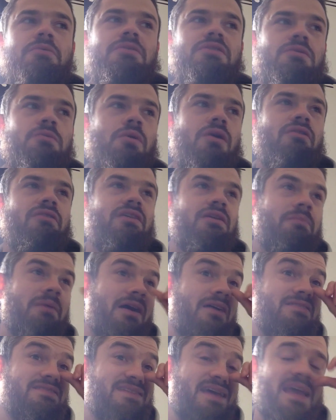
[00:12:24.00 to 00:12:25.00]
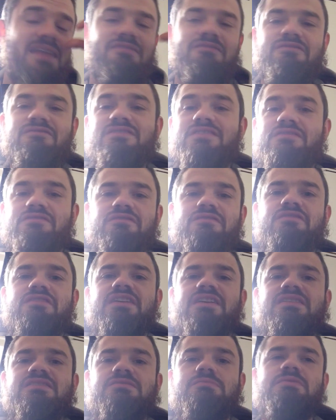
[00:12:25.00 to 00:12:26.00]
it, you're worrying about 10 different
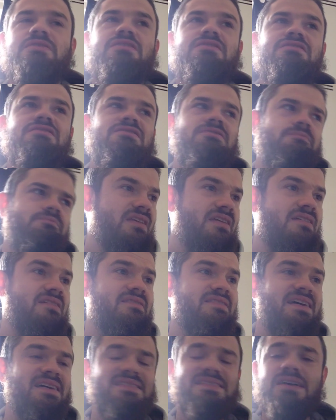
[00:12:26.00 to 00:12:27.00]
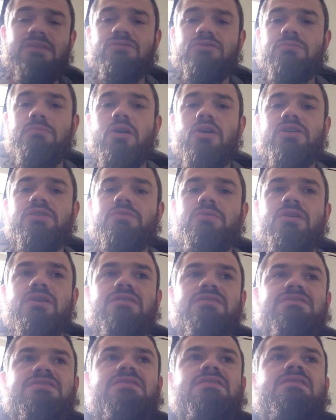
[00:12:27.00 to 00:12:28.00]
things, because that's how your mind
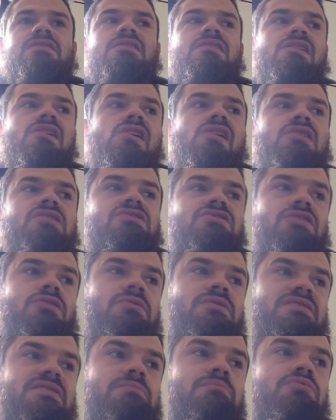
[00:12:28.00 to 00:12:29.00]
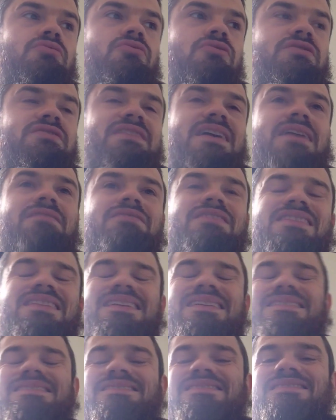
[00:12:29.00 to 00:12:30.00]
works. So it's important to have a
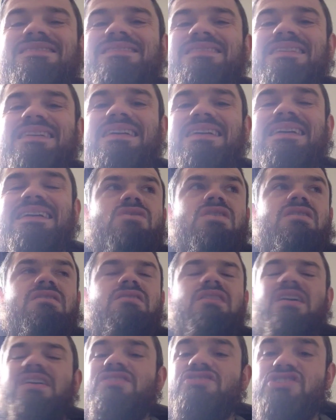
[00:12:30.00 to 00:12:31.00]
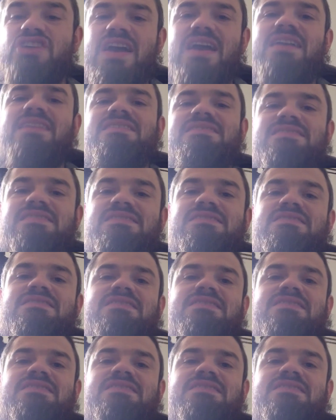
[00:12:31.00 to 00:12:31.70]
list, and like a checklist, as I